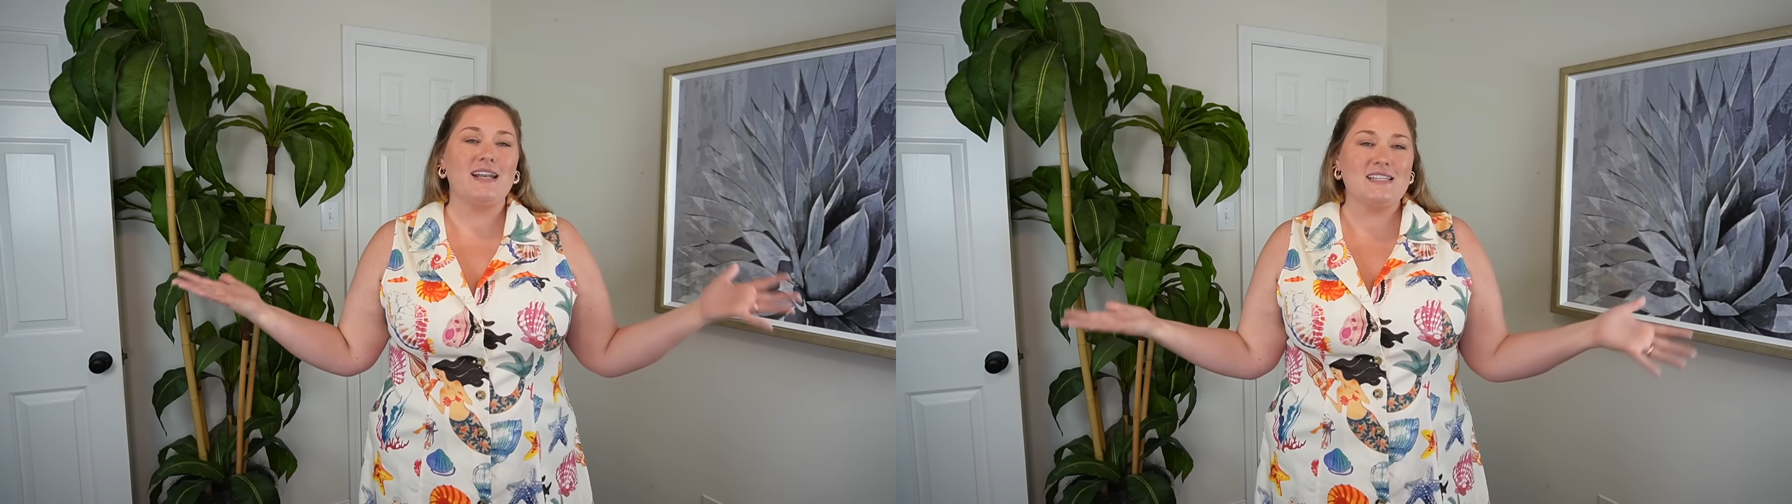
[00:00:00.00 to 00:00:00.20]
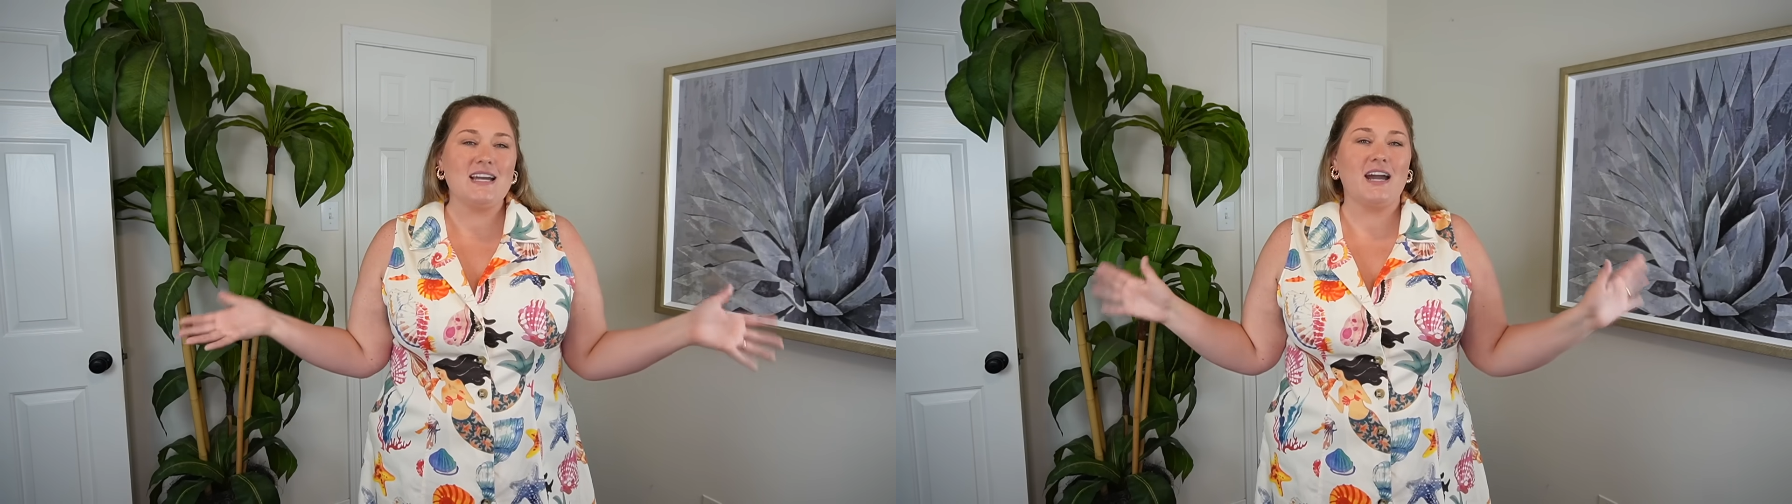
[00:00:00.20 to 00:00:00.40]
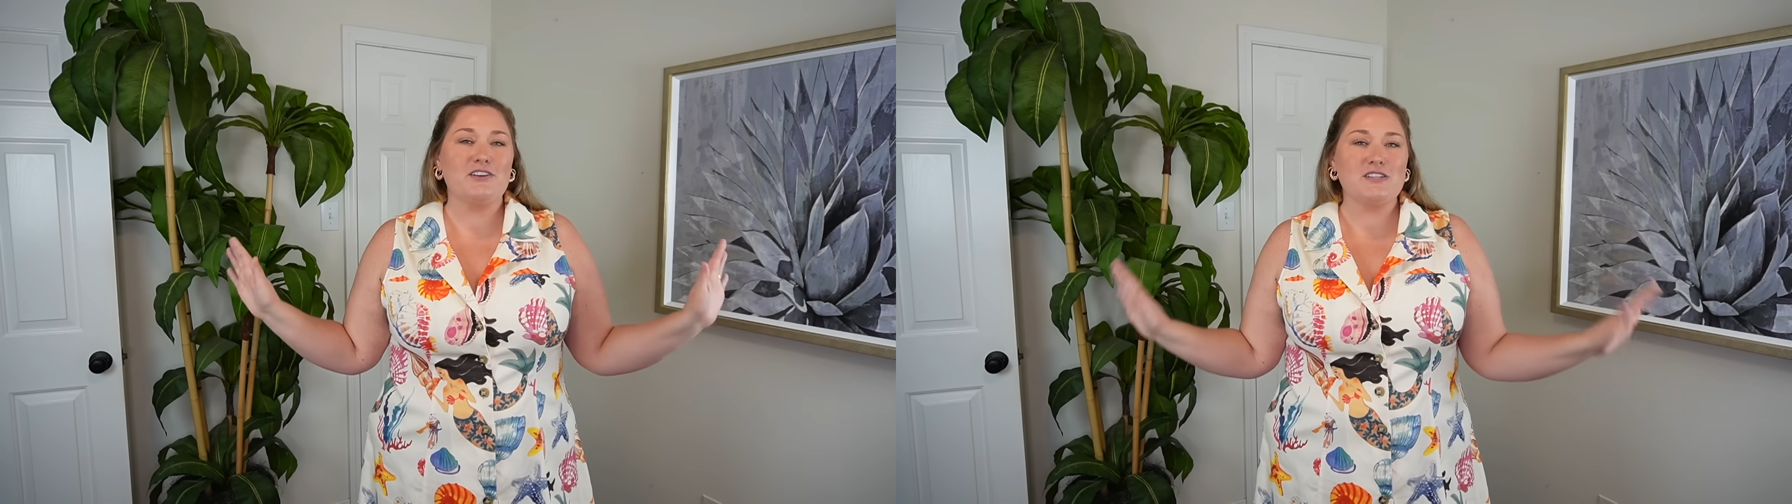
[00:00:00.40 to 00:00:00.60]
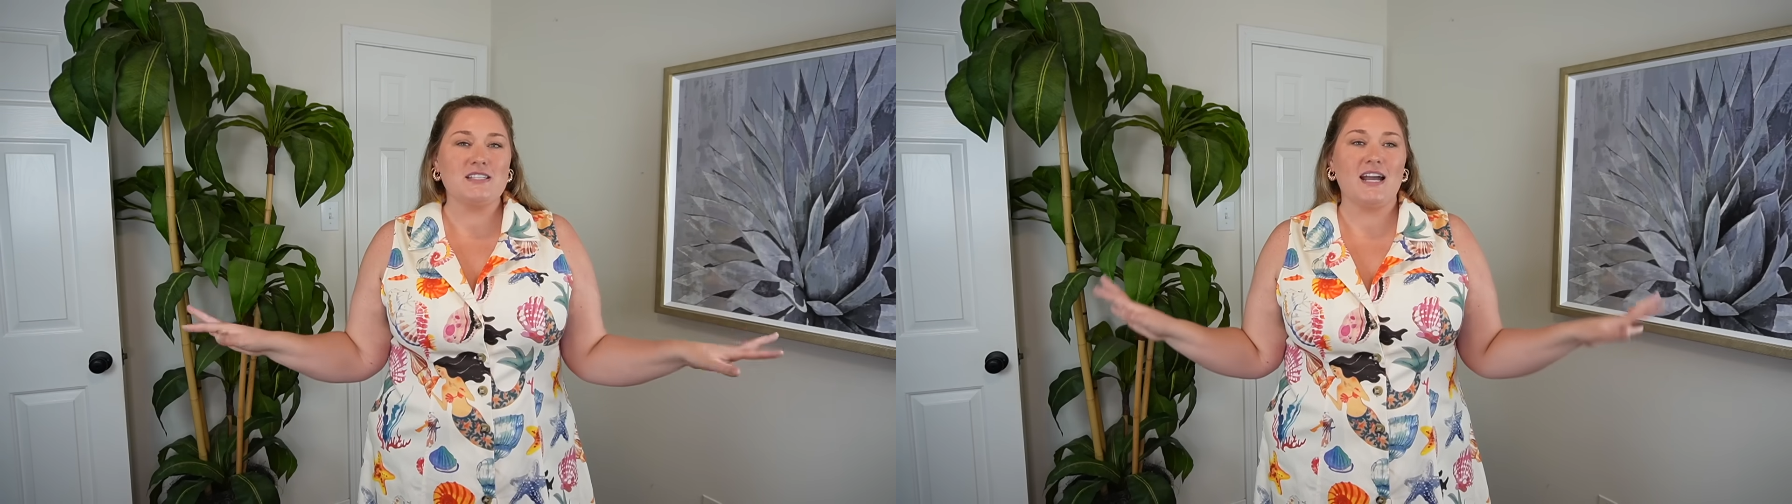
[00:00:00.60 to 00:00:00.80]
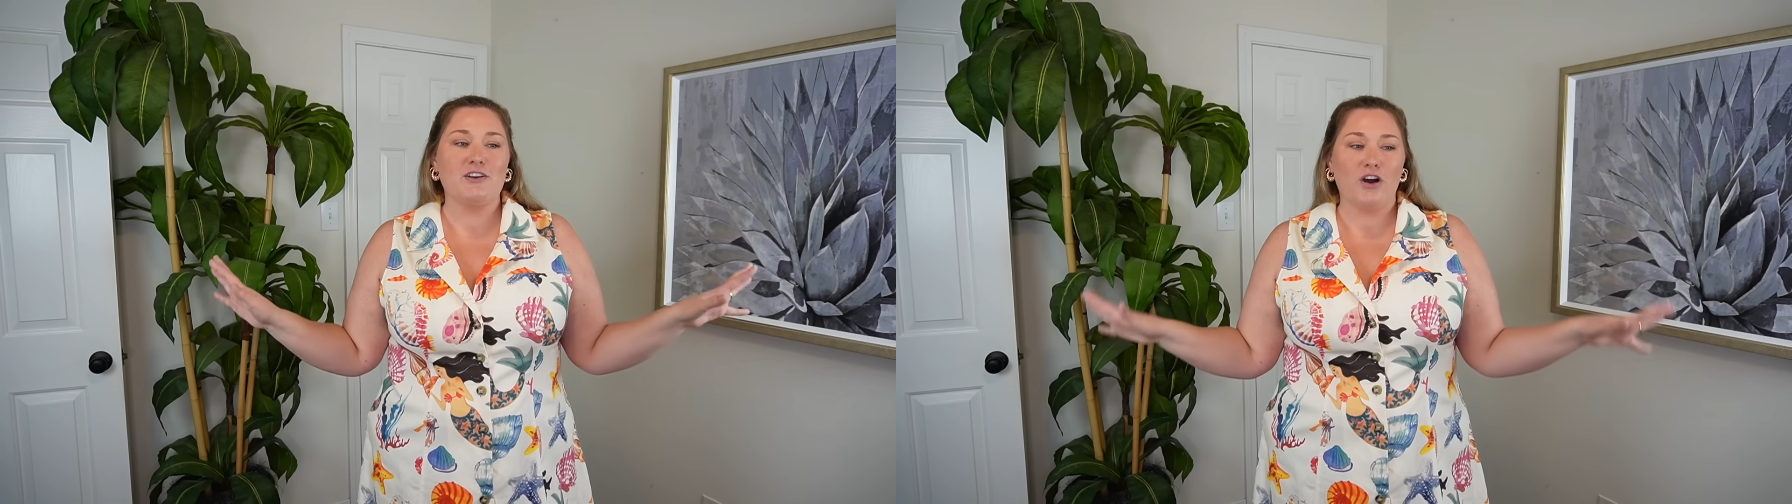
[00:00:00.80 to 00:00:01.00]
entire
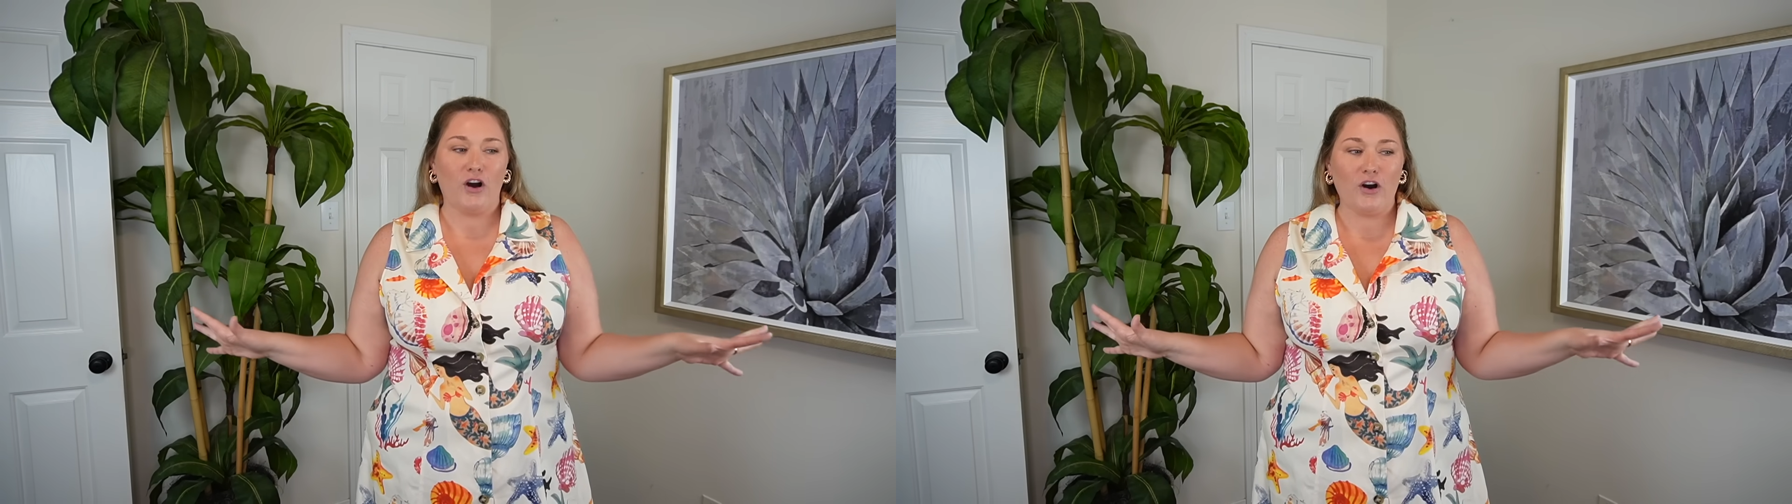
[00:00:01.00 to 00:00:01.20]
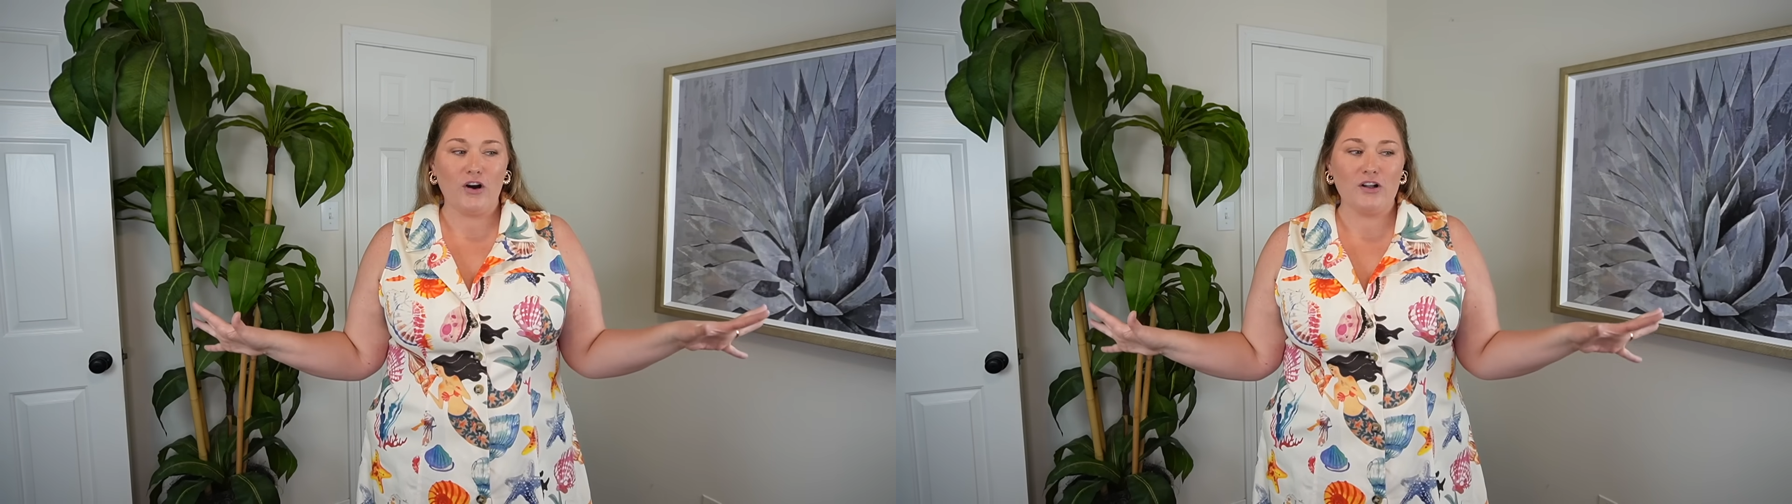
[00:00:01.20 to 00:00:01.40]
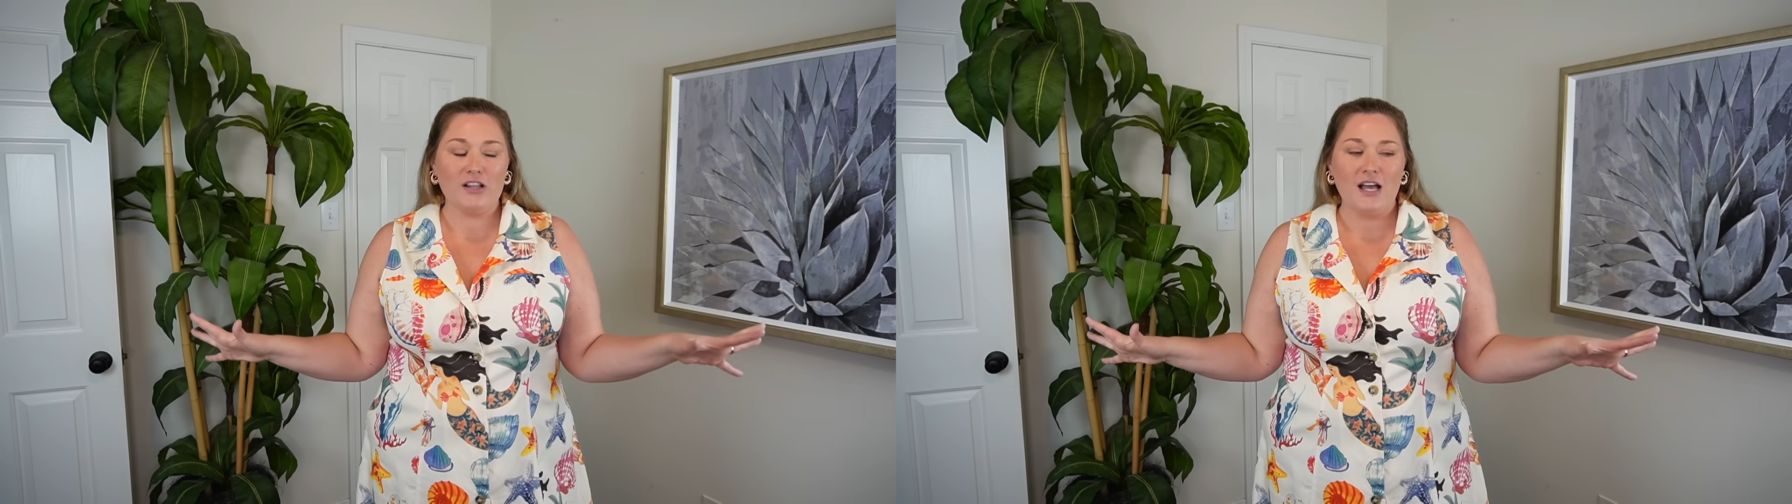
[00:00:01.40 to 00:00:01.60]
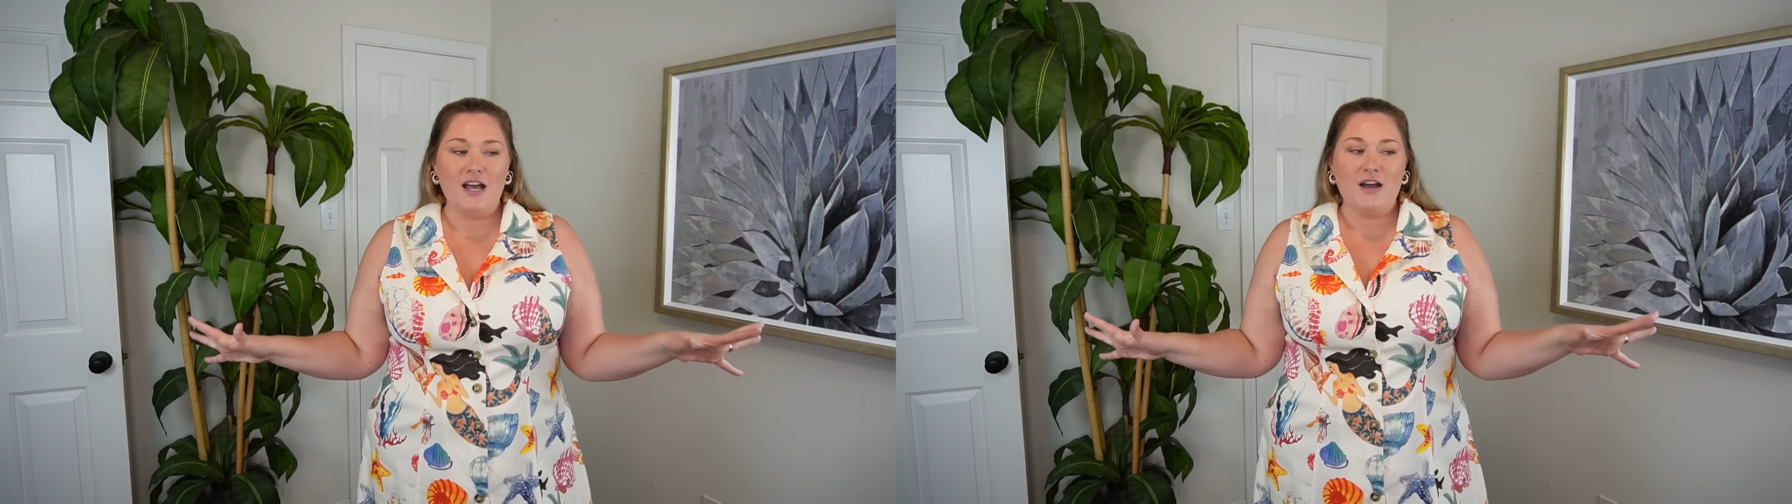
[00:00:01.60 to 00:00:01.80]
cider haul.